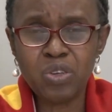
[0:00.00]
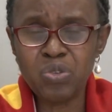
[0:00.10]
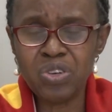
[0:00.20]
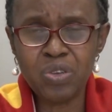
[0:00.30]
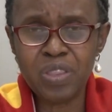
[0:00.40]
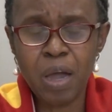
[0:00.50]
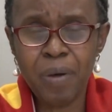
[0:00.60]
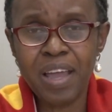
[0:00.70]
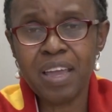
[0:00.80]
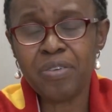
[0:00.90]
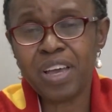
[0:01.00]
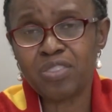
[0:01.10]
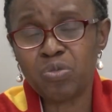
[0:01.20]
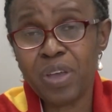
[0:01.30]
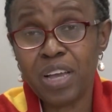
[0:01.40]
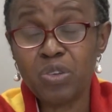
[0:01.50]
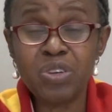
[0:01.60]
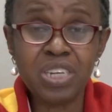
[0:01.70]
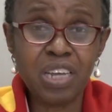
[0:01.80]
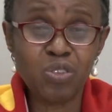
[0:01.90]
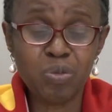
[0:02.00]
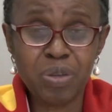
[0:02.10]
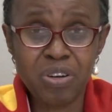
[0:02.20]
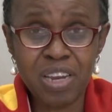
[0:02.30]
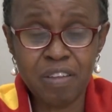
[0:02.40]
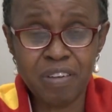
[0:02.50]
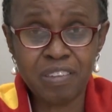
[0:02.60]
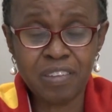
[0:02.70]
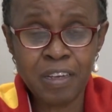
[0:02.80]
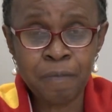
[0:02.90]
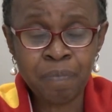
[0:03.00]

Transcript: you knew there were areas where you needed to be relevant.